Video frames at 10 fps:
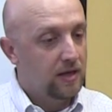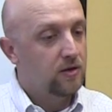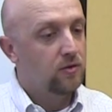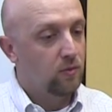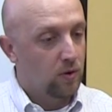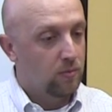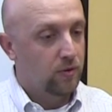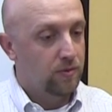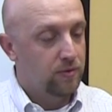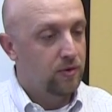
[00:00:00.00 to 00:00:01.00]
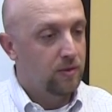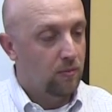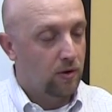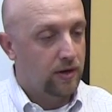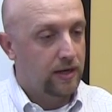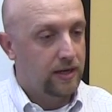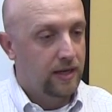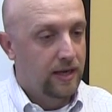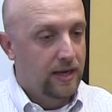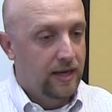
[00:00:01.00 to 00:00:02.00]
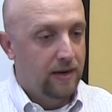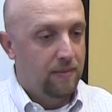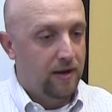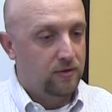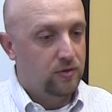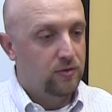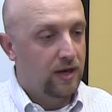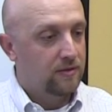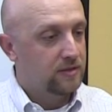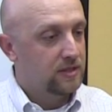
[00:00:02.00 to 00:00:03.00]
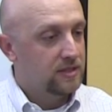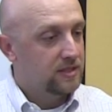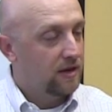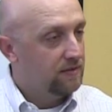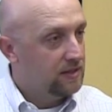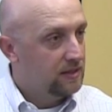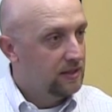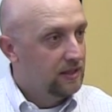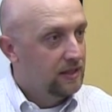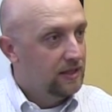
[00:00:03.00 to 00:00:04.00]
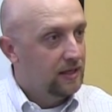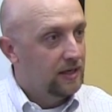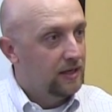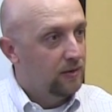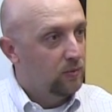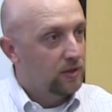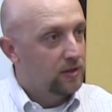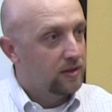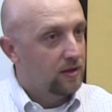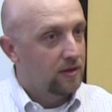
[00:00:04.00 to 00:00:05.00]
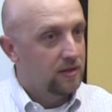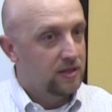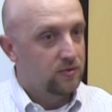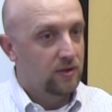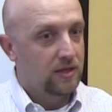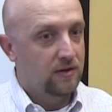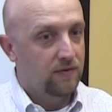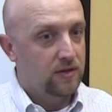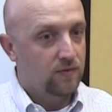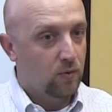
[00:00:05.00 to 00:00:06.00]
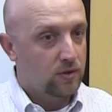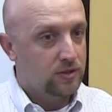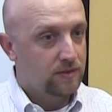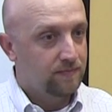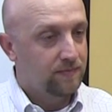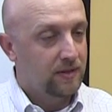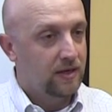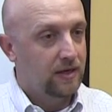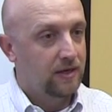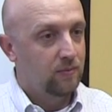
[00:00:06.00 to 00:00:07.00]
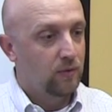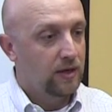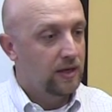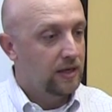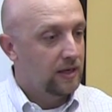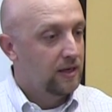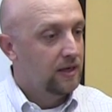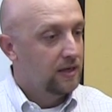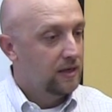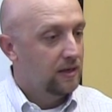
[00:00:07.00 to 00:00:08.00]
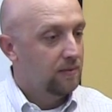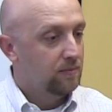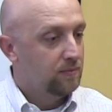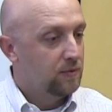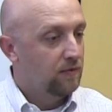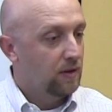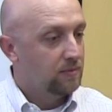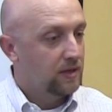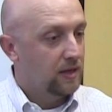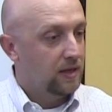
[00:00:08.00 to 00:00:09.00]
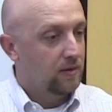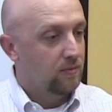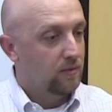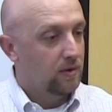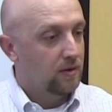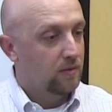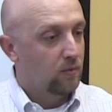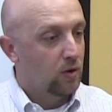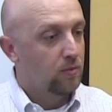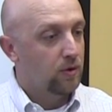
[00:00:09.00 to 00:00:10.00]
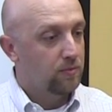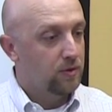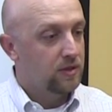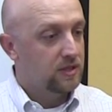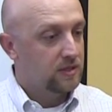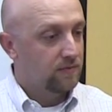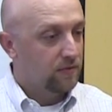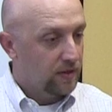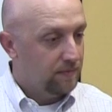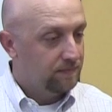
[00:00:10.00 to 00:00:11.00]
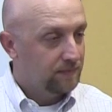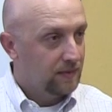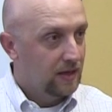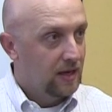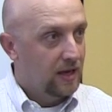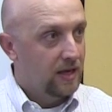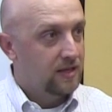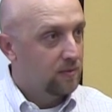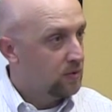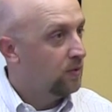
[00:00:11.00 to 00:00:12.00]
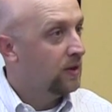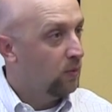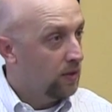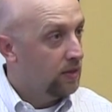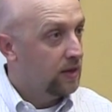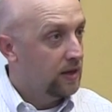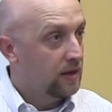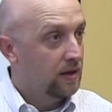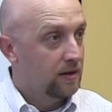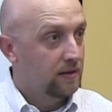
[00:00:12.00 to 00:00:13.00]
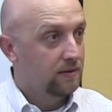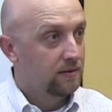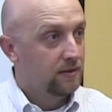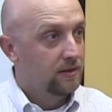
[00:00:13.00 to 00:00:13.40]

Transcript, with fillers: into the wearable computing market in about 2007 uh, with uh, the Israeli Defense Force. Um, we um, developed a uh, wearable computing system for them mm -hmm. and subsequently won the uh,